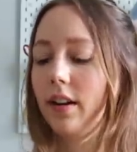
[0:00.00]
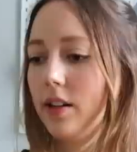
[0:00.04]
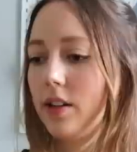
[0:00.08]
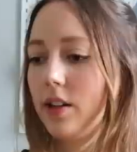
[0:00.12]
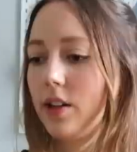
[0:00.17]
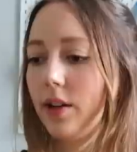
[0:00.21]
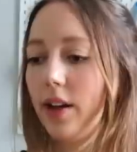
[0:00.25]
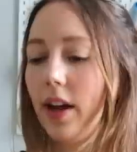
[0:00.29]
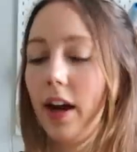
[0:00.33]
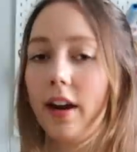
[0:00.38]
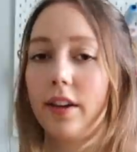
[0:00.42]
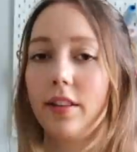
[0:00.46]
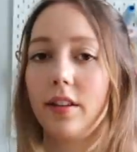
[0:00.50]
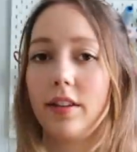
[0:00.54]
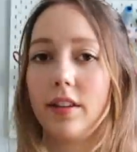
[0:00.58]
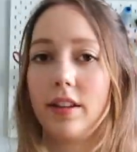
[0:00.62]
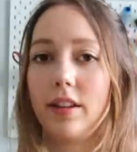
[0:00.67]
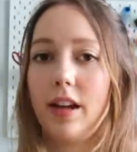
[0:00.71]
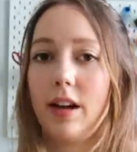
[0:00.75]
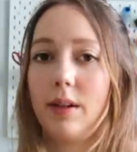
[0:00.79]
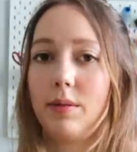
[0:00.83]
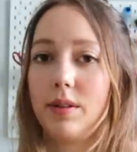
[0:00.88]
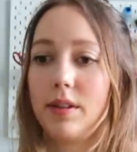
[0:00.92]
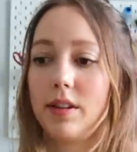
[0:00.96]
So yeah, I thought that
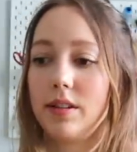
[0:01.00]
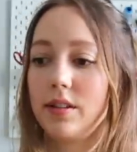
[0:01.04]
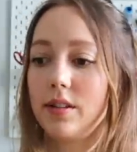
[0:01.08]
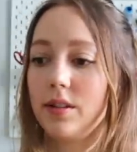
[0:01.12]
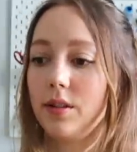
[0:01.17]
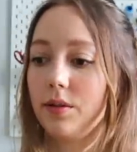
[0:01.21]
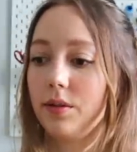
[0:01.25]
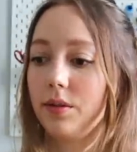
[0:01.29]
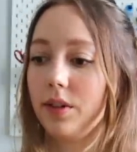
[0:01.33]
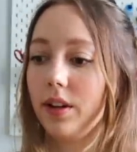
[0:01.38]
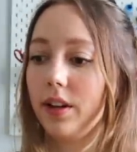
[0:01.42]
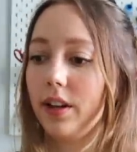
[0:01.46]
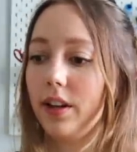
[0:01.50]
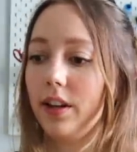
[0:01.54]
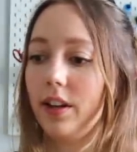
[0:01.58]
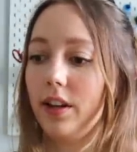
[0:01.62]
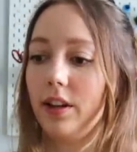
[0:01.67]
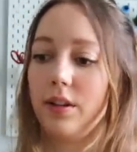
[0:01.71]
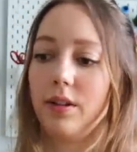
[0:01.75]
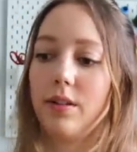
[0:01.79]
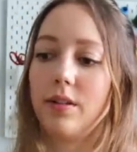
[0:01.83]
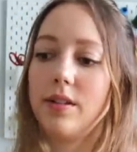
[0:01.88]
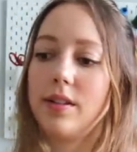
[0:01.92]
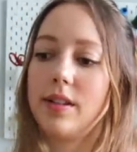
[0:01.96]
that was really
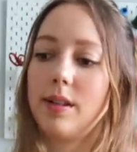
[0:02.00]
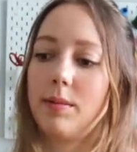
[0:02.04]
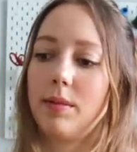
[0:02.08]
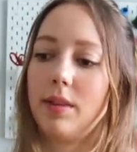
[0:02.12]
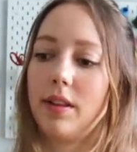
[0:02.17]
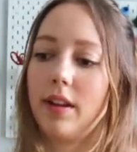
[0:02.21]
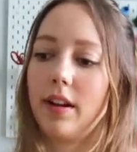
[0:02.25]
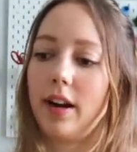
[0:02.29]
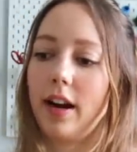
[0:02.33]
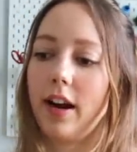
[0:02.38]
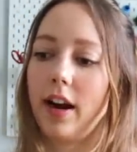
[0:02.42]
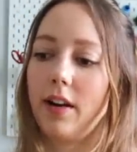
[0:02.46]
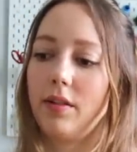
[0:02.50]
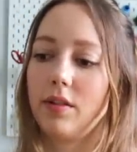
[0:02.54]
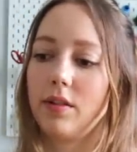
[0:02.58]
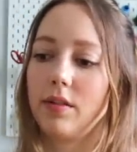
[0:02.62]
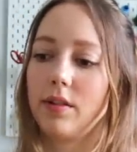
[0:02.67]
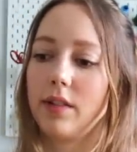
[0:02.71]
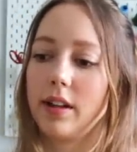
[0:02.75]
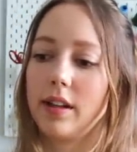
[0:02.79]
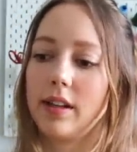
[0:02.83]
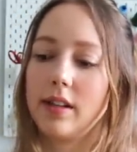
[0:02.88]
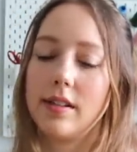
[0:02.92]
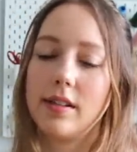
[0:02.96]
cute, something that I haven't
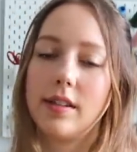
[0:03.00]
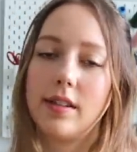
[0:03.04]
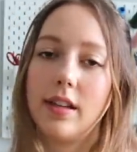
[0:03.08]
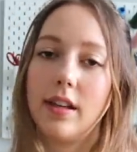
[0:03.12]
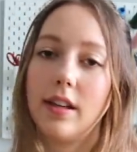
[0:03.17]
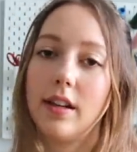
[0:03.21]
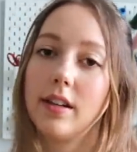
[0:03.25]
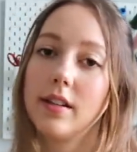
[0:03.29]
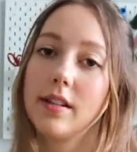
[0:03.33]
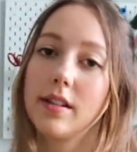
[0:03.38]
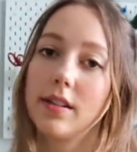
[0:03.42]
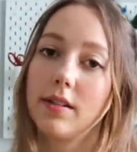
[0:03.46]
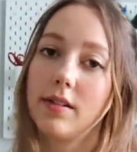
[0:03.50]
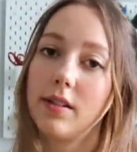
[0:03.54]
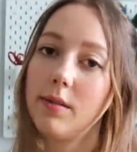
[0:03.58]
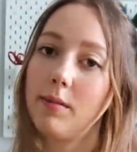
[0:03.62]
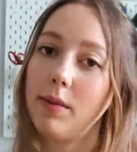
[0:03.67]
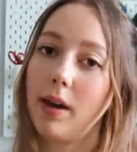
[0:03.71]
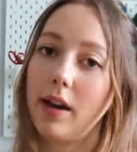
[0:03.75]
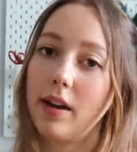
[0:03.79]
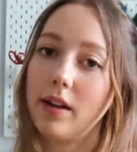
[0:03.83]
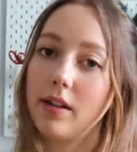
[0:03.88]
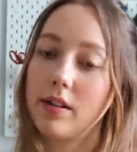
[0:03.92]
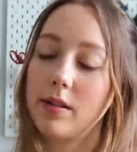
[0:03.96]
really seen in sewing
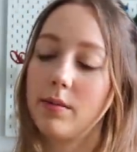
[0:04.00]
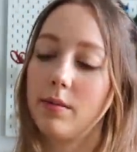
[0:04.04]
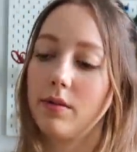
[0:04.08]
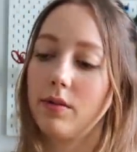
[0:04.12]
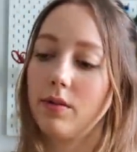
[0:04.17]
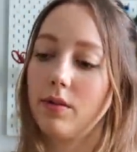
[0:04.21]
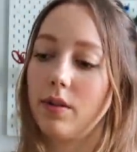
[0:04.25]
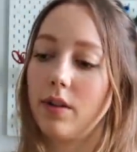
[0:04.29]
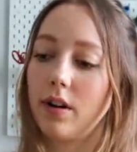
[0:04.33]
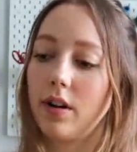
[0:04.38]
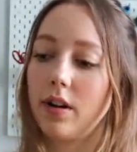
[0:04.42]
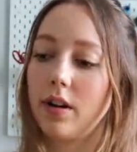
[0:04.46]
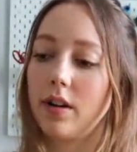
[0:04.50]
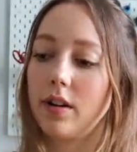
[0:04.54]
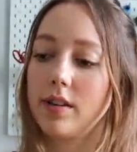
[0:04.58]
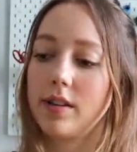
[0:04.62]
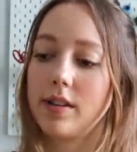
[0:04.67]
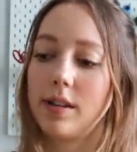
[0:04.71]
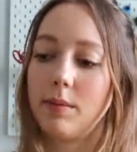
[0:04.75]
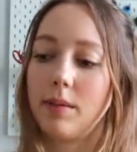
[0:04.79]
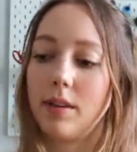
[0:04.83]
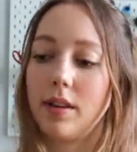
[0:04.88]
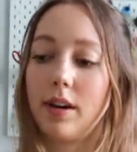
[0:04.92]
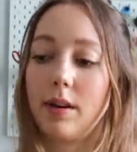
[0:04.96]
patterns before,
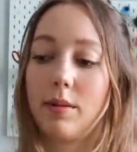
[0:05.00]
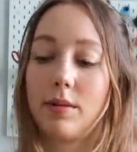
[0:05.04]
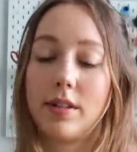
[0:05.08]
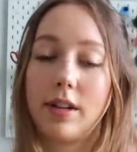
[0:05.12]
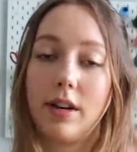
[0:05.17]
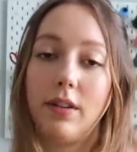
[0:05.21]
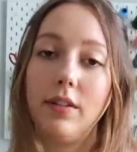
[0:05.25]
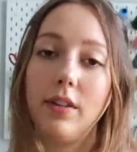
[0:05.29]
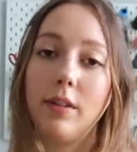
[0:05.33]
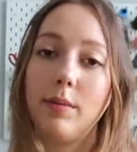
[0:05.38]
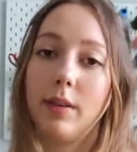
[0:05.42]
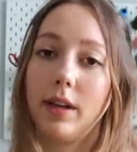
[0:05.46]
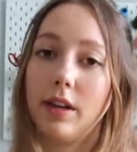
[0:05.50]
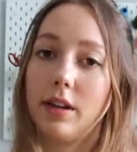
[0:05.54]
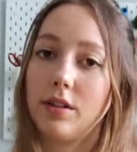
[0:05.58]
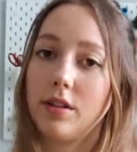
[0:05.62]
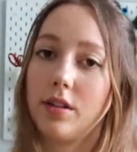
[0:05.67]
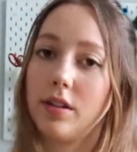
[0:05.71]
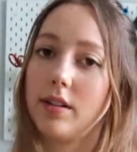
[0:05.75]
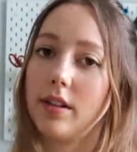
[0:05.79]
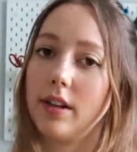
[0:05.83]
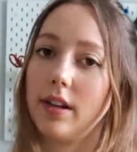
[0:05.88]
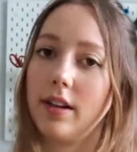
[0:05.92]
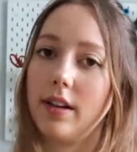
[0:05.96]
something that I would definitely be
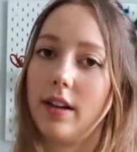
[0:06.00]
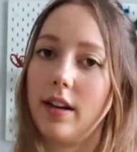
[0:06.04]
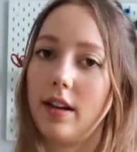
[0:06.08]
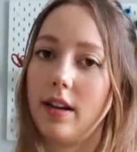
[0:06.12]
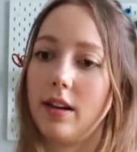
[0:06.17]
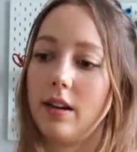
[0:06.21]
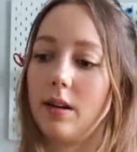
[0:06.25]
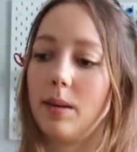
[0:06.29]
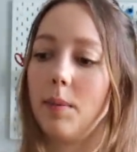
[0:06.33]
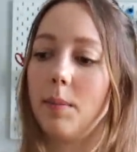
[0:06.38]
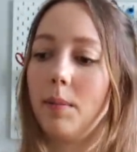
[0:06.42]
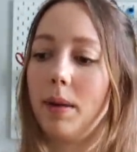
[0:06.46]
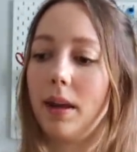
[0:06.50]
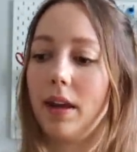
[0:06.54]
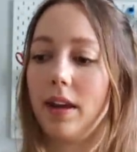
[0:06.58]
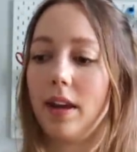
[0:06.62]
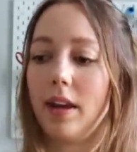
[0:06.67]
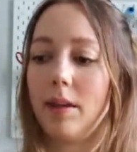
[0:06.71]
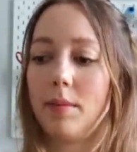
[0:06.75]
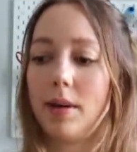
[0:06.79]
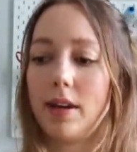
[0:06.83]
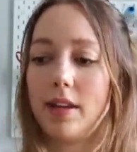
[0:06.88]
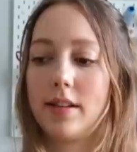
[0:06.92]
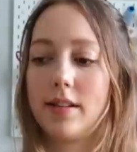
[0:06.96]
interested in
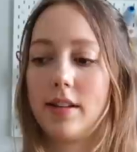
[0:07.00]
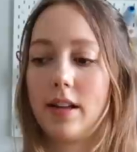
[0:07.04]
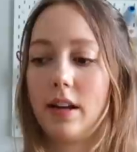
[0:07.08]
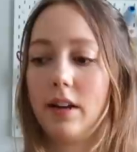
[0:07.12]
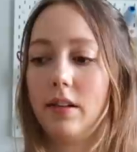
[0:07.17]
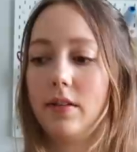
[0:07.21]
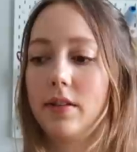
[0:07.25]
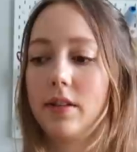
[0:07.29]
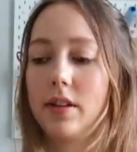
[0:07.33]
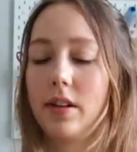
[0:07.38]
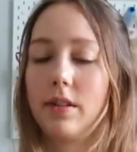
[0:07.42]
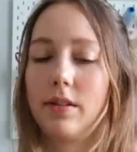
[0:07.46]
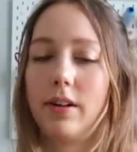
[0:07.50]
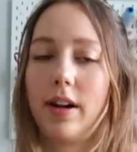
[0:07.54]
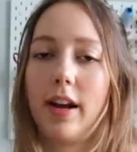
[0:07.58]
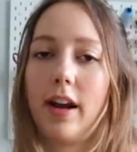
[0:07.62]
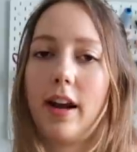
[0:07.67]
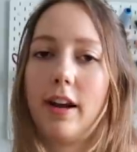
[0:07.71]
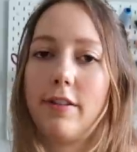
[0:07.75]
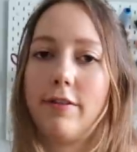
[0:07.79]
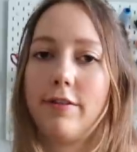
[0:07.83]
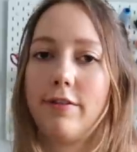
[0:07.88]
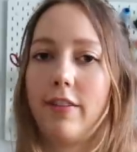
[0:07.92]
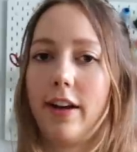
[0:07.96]
making myself. So I
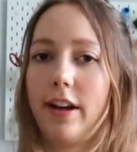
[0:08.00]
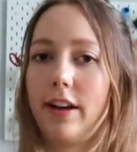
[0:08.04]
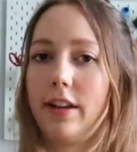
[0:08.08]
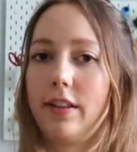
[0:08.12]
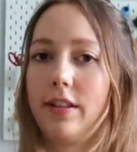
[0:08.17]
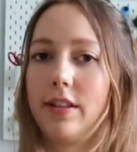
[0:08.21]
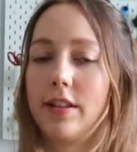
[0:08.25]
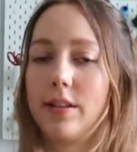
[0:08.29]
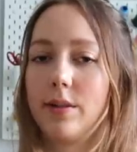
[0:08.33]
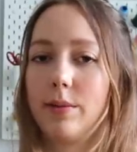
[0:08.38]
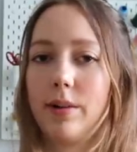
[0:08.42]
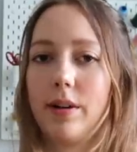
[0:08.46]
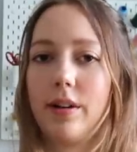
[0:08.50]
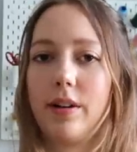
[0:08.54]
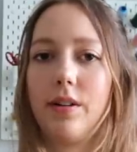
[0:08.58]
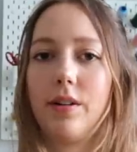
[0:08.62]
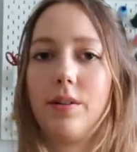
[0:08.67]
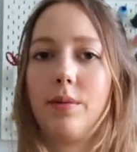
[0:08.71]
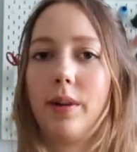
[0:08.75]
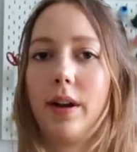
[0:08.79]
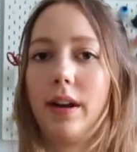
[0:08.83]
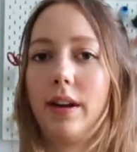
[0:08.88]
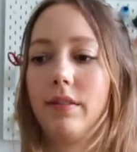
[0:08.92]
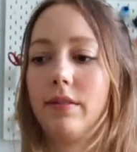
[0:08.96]
have filed this one
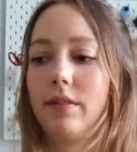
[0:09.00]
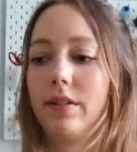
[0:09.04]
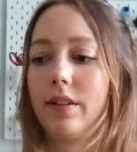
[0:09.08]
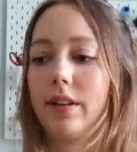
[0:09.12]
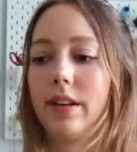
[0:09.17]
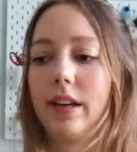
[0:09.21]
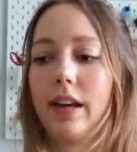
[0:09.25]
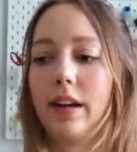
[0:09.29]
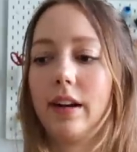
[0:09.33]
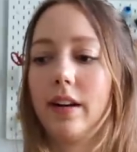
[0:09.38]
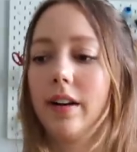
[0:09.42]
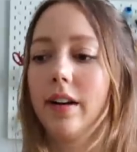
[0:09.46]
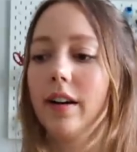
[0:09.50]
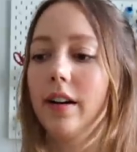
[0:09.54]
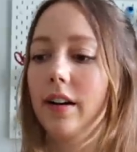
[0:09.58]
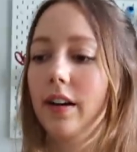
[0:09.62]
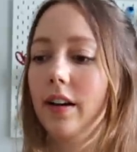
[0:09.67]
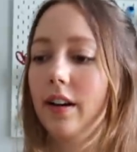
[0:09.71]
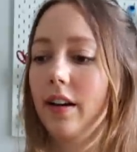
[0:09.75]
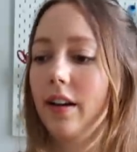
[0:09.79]
away for later.